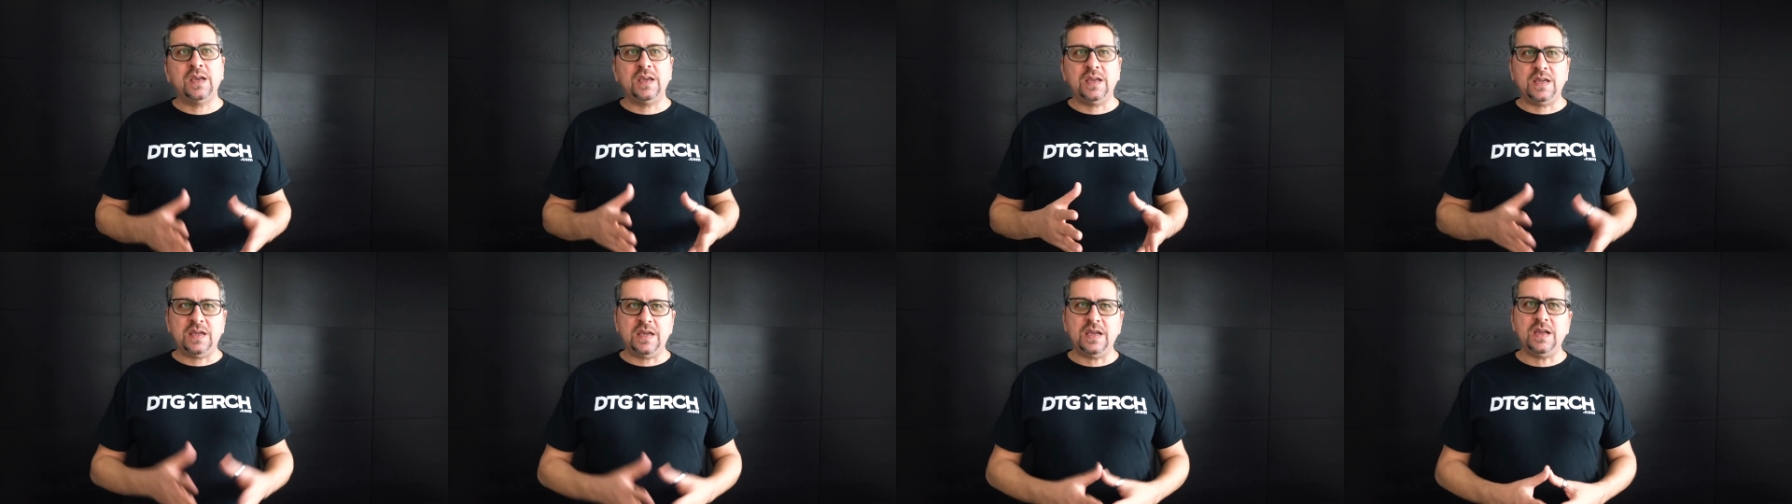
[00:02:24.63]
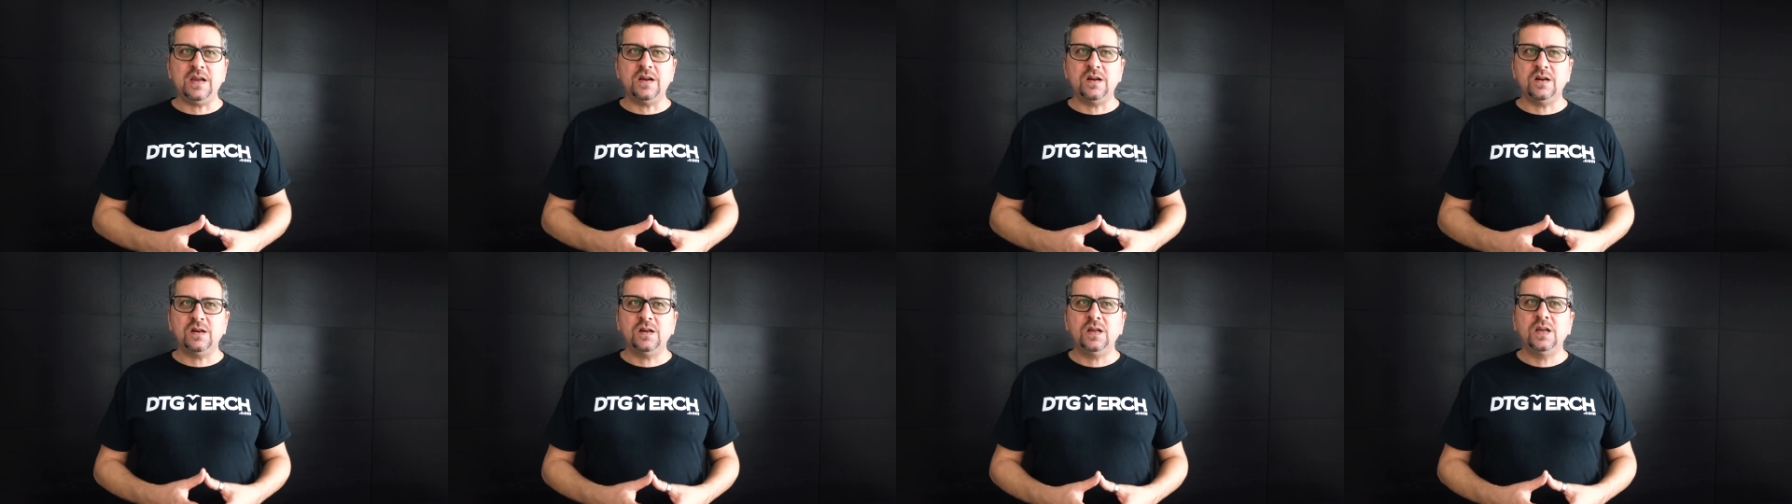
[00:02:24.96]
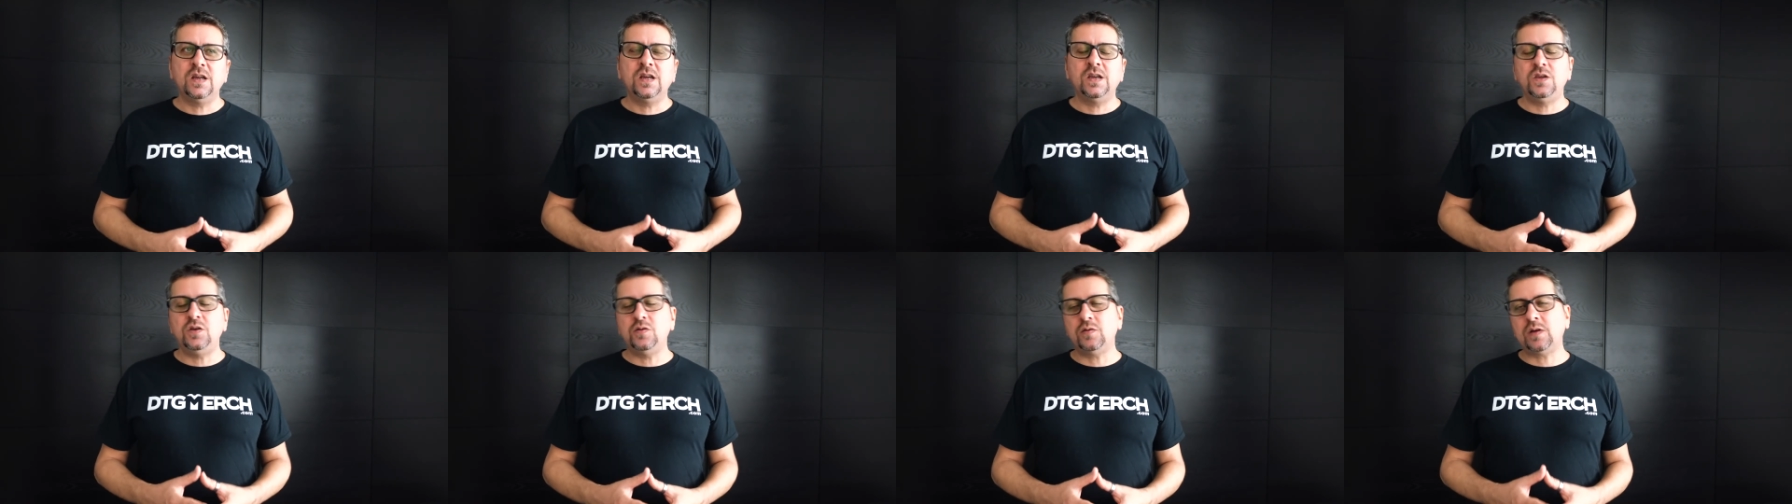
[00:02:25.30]
Here
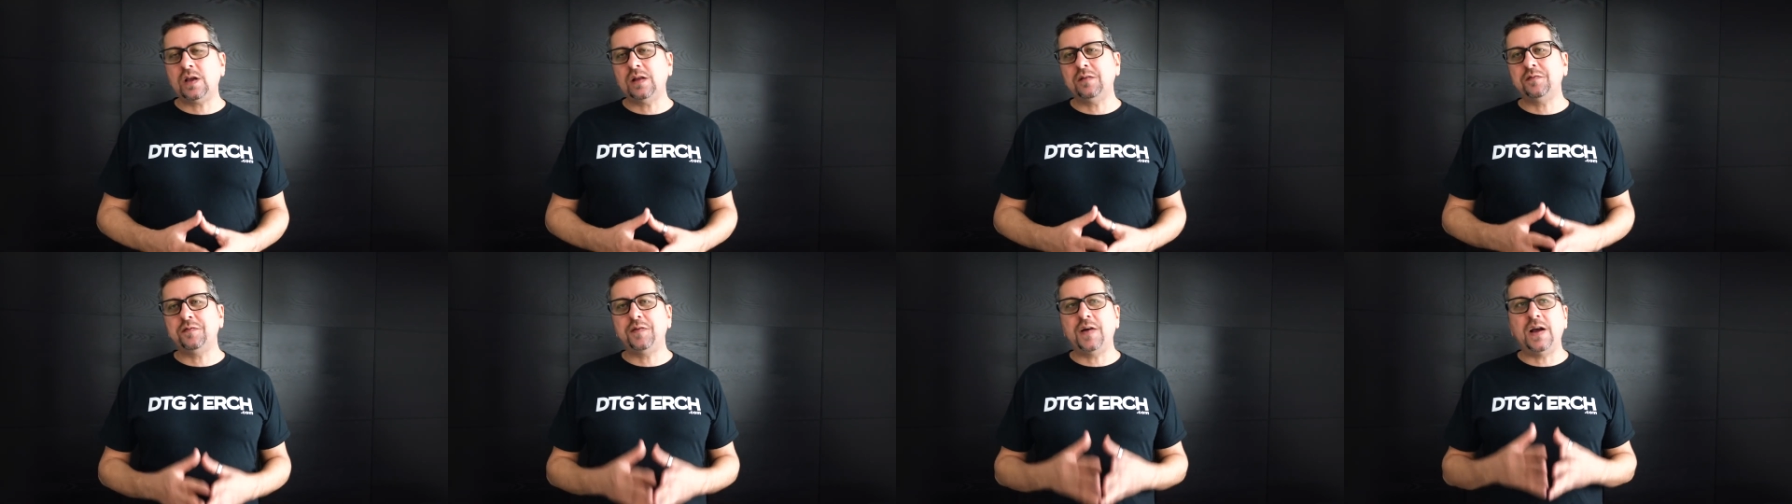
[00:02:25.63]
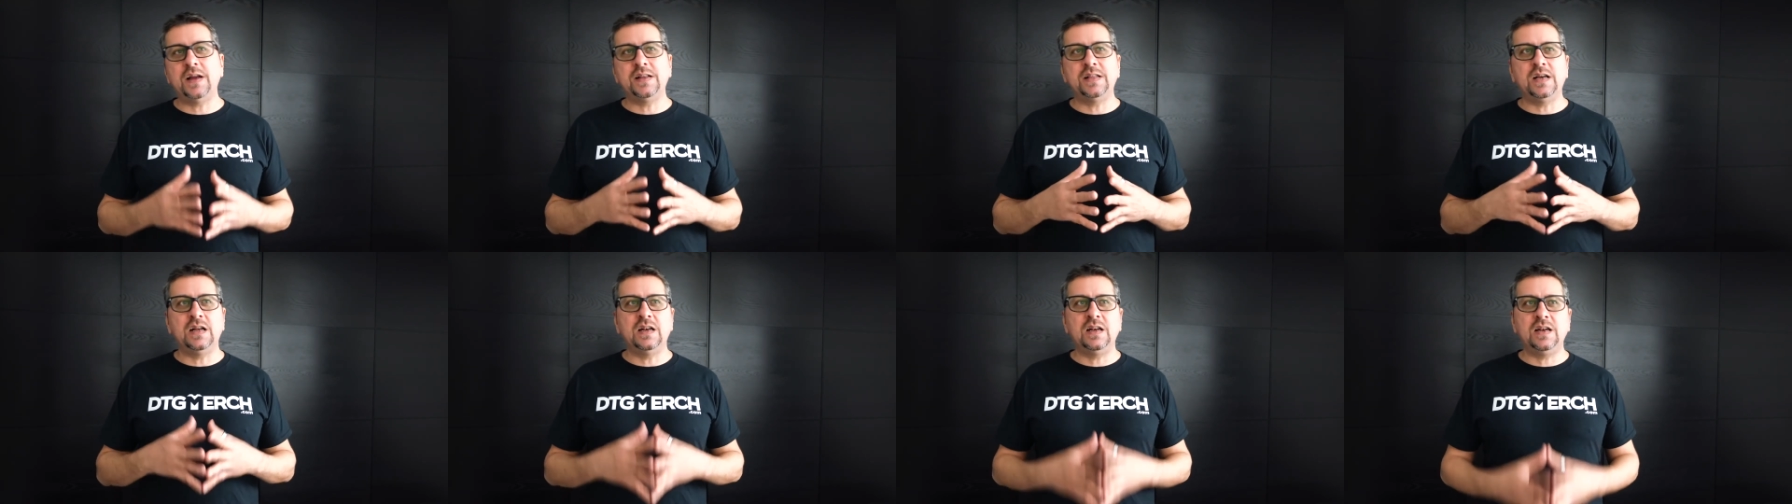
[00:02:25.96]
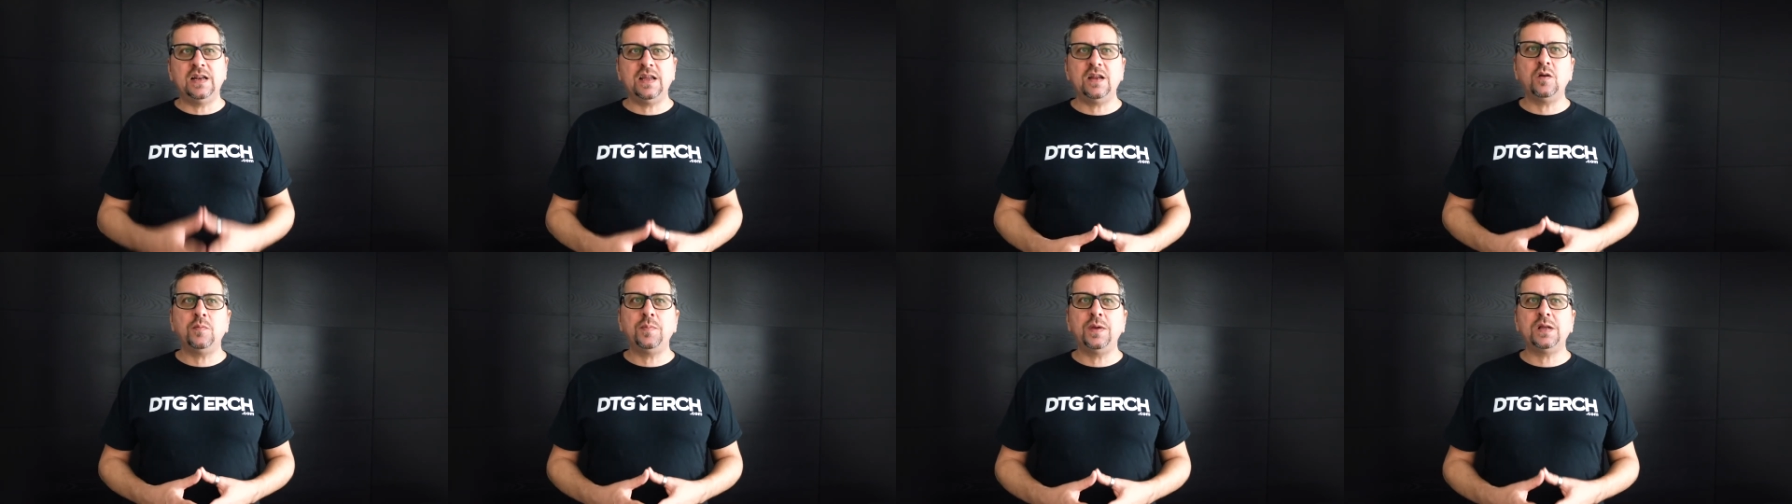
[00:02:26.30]
you can find a
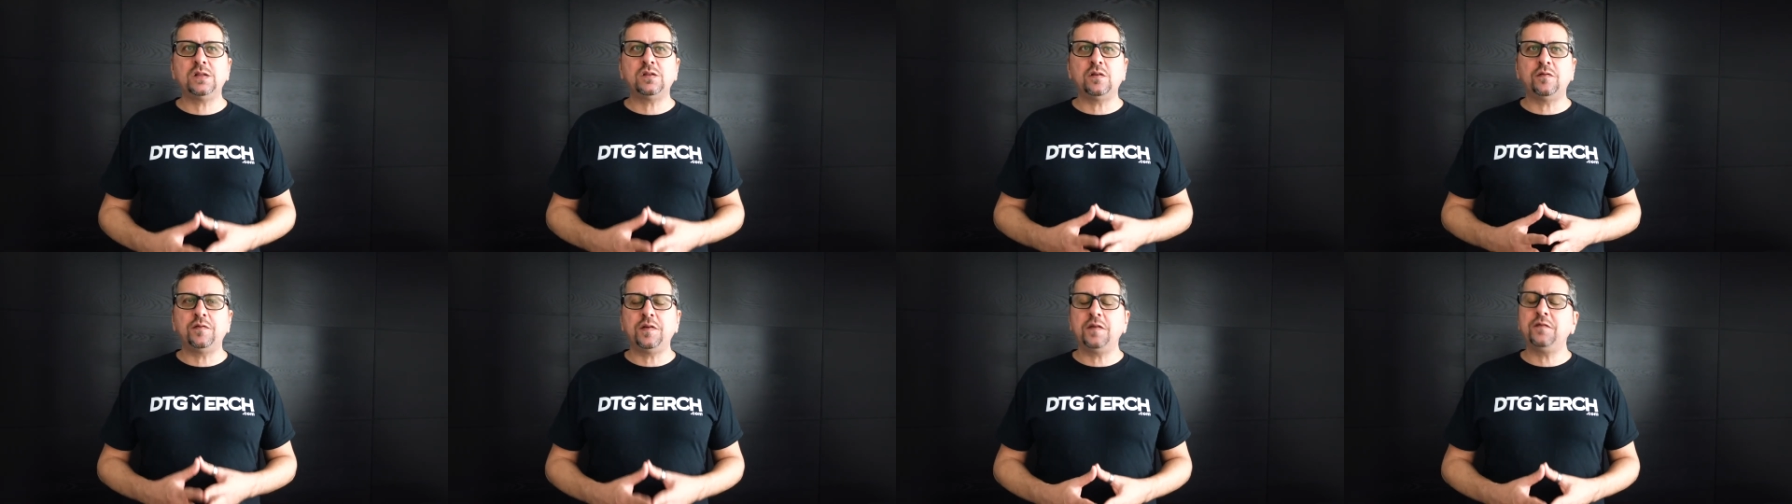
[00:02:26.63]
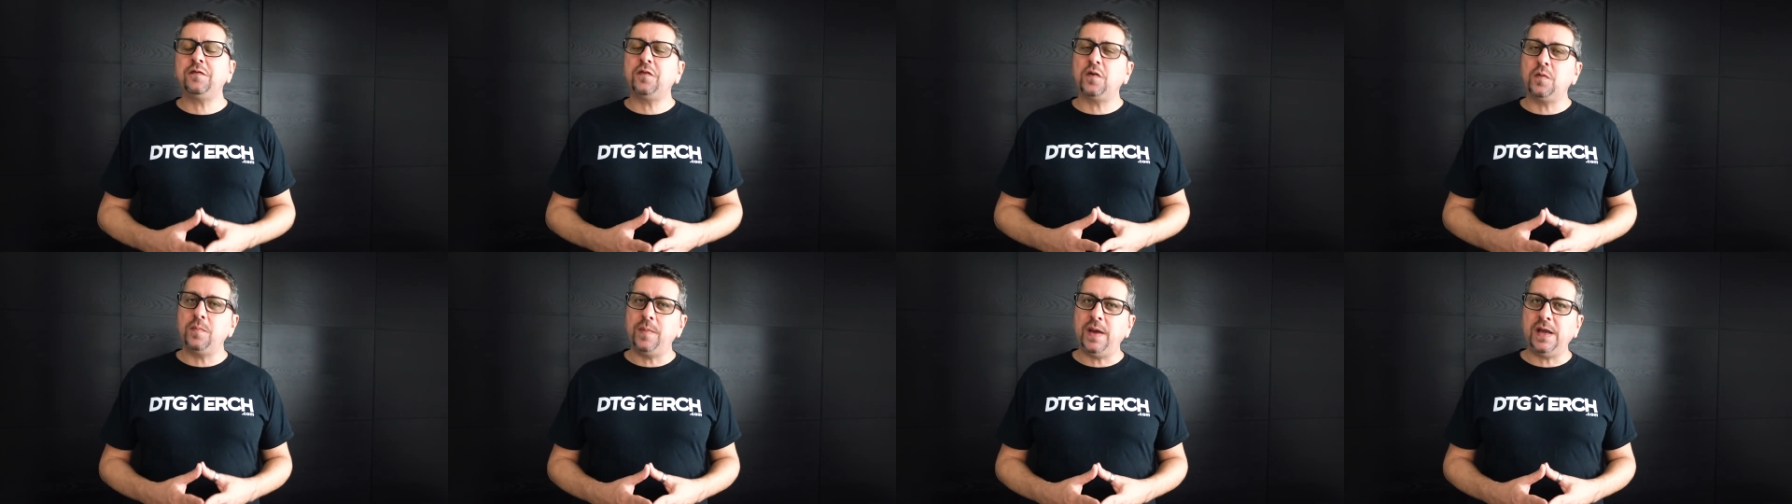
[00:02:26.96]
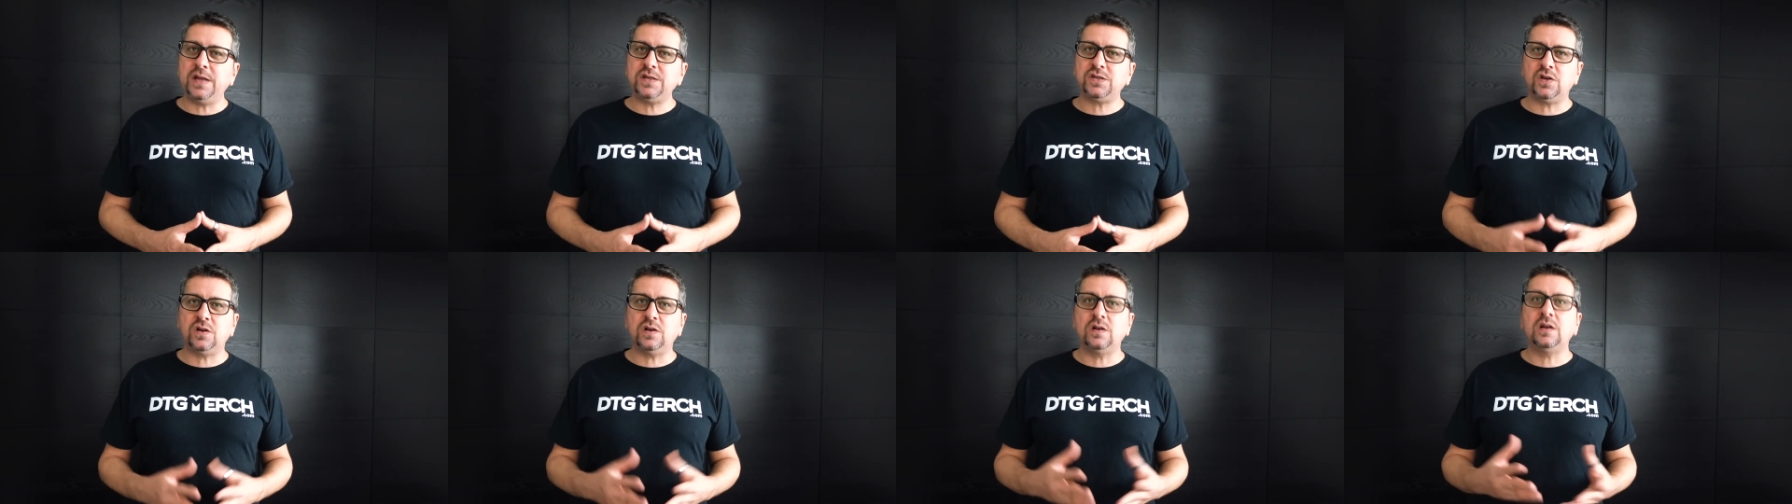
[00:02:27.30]
little bit of
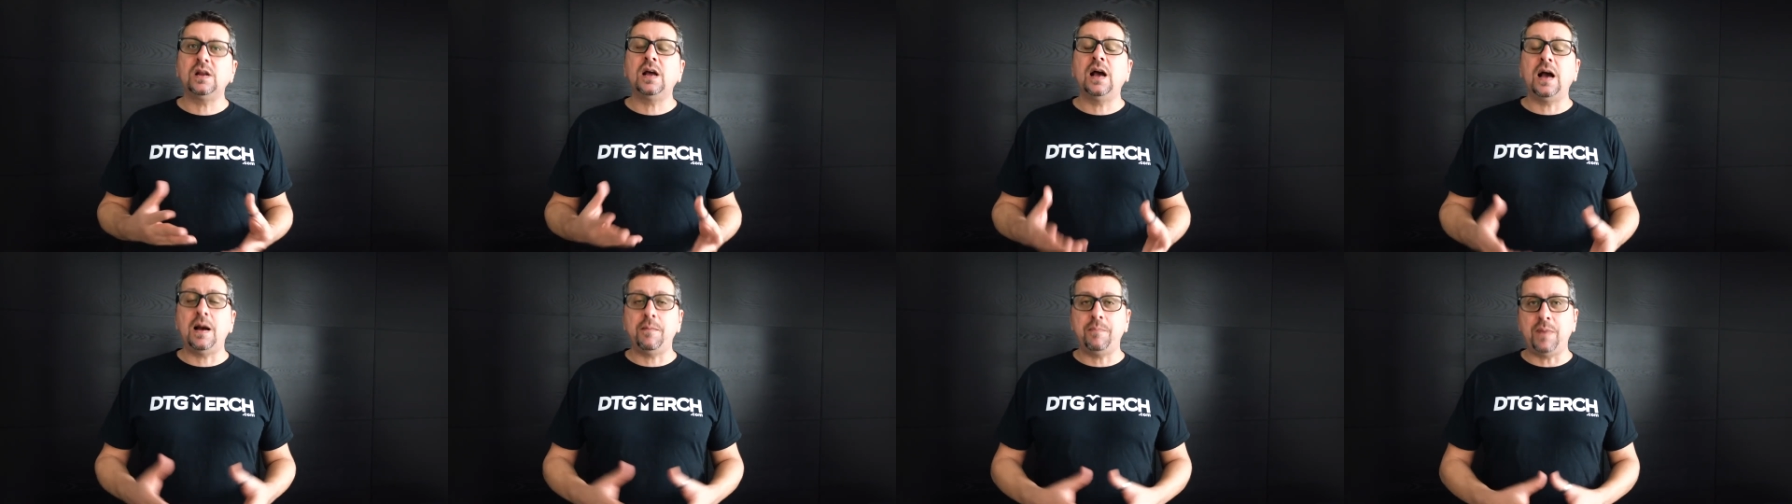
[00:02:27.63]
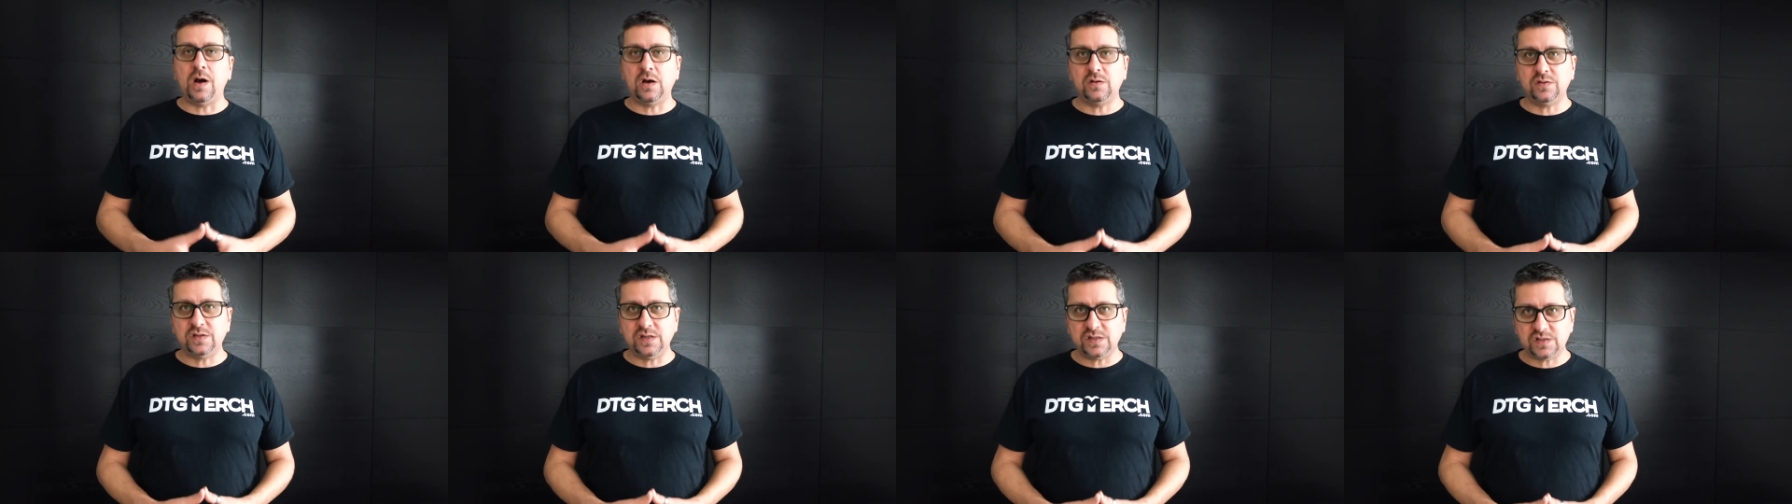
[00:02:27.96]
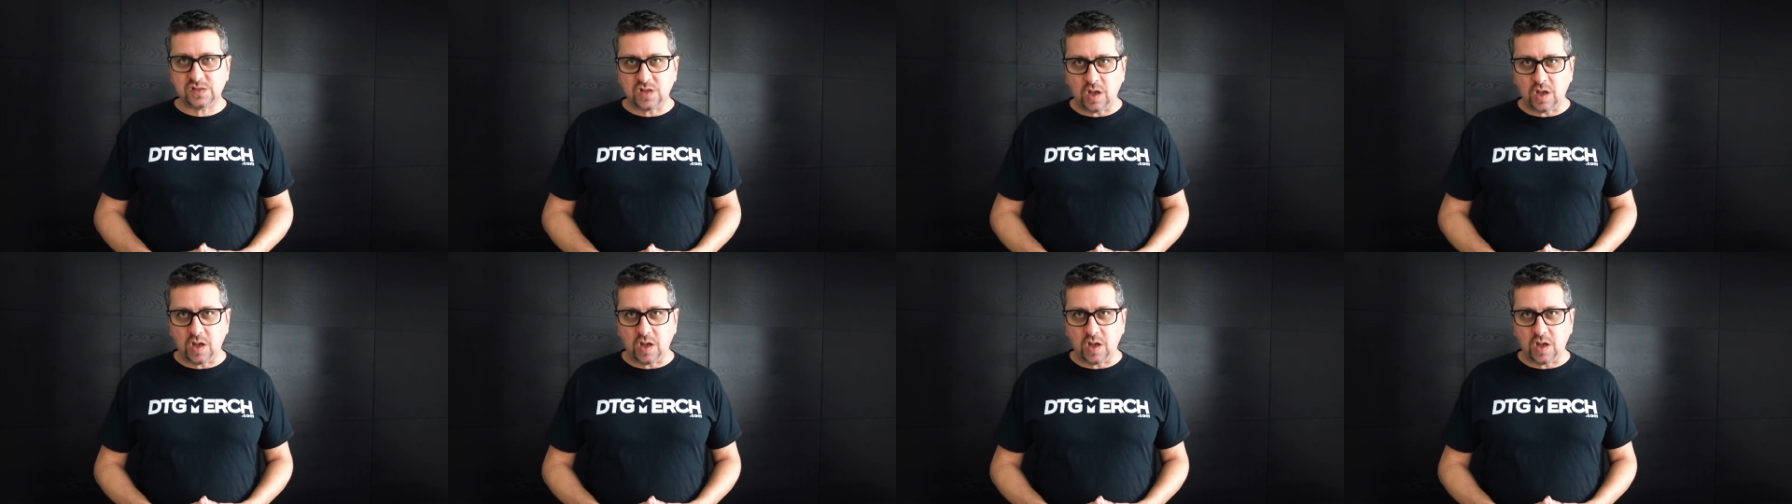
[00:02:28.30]
information about this